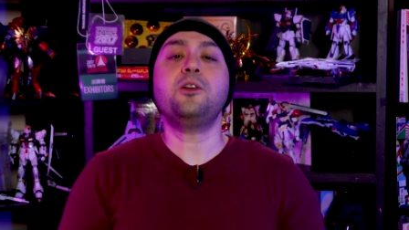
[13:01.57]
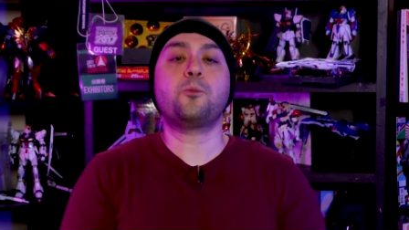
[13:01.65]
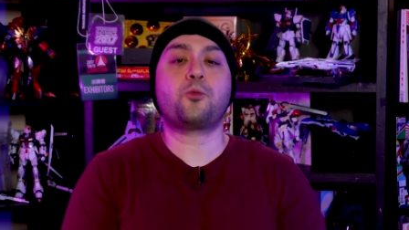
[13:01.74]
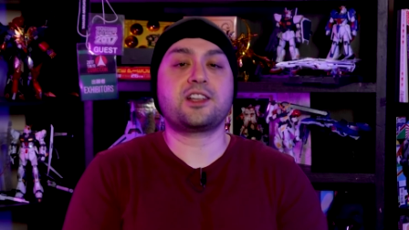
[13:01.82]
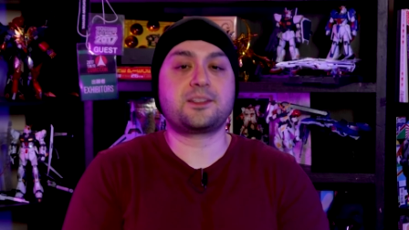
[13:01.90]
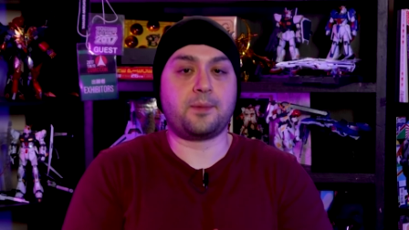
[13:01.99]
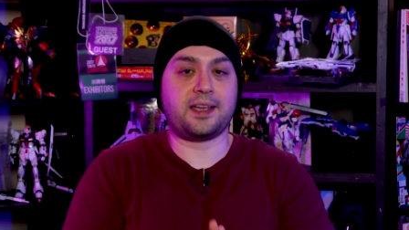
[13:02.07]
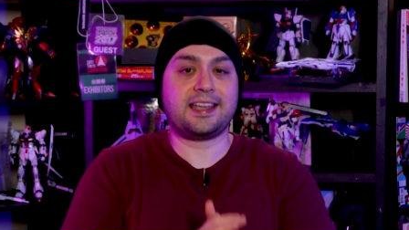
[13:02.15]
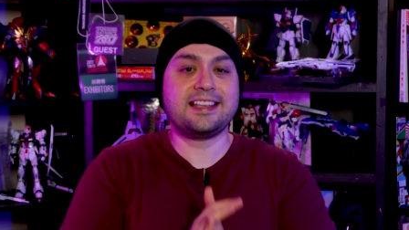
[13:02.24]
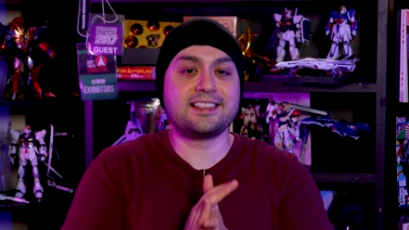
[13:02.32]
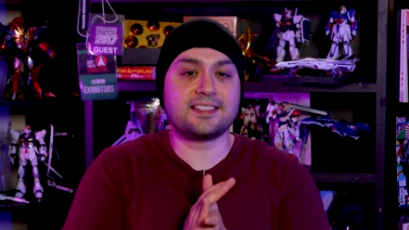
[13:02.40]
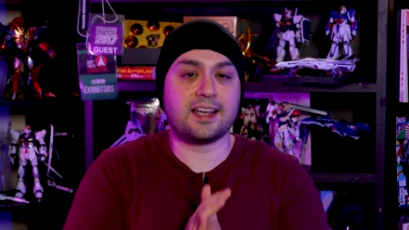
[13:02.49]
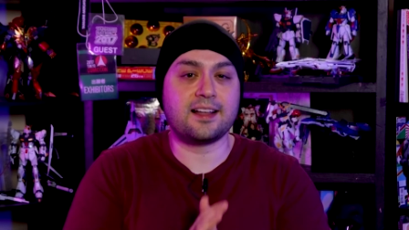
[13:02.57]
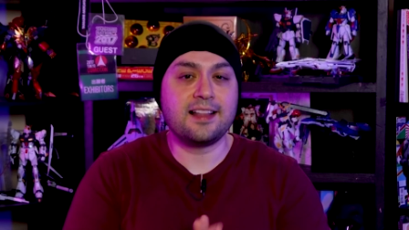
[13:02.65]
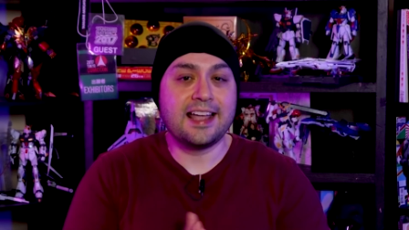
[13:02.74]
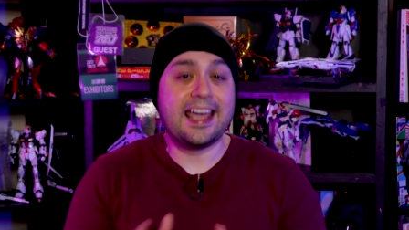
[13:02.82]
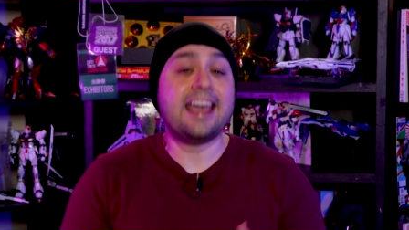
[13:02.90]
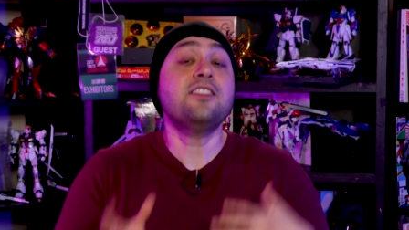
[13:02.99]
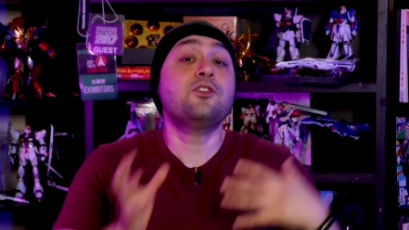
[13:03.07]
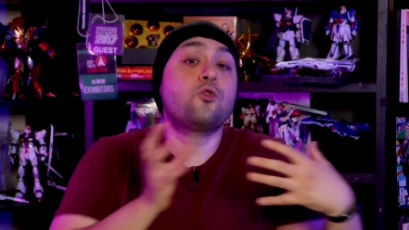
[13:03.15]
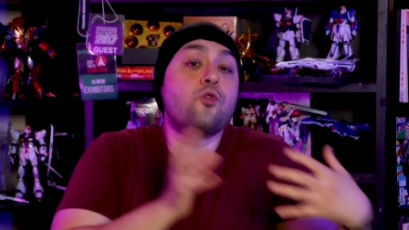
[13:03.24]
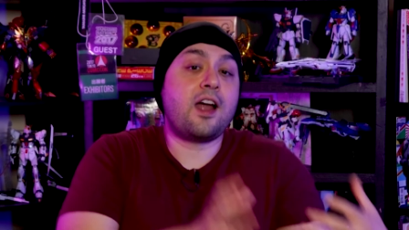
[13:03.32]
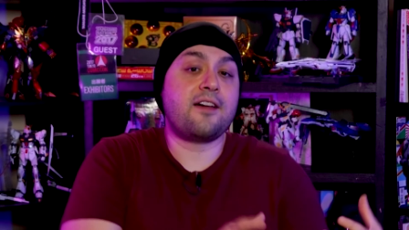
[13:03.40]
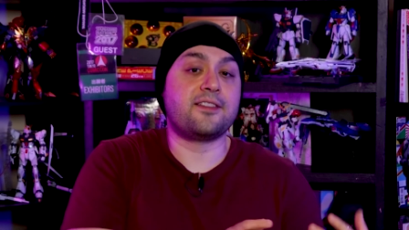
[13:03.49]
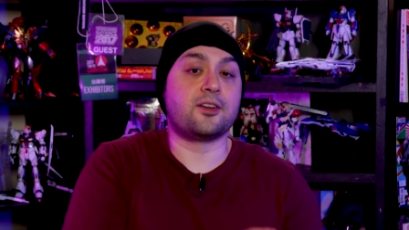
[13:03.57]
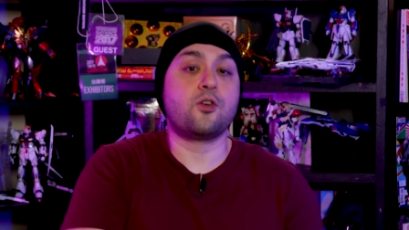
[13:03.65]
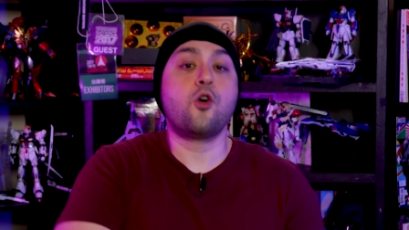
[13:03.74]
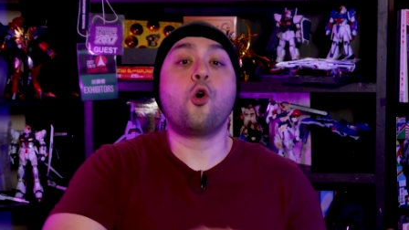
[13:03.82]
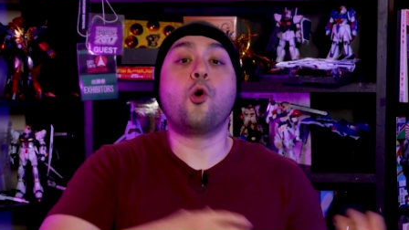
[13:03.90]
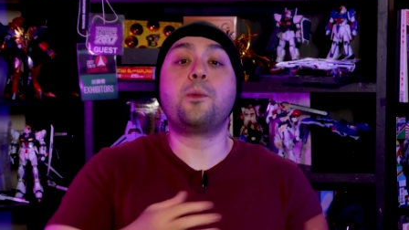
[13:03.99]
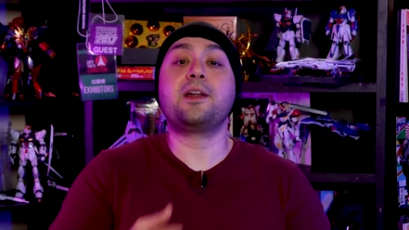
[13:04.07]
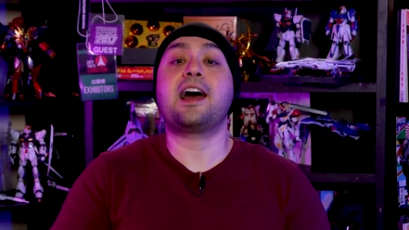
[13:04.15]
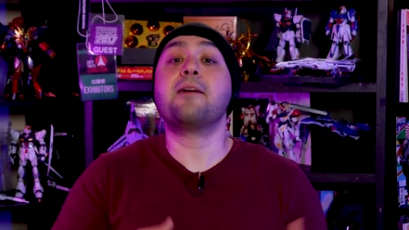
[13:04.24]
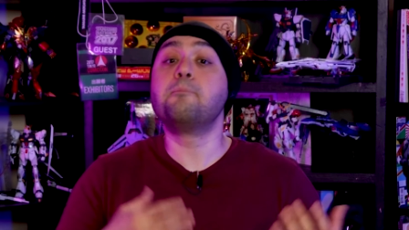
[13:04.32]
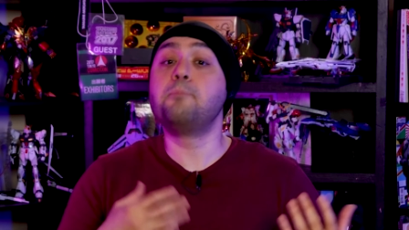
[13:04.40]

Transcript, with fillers: impressed by his style, and Gravion opened a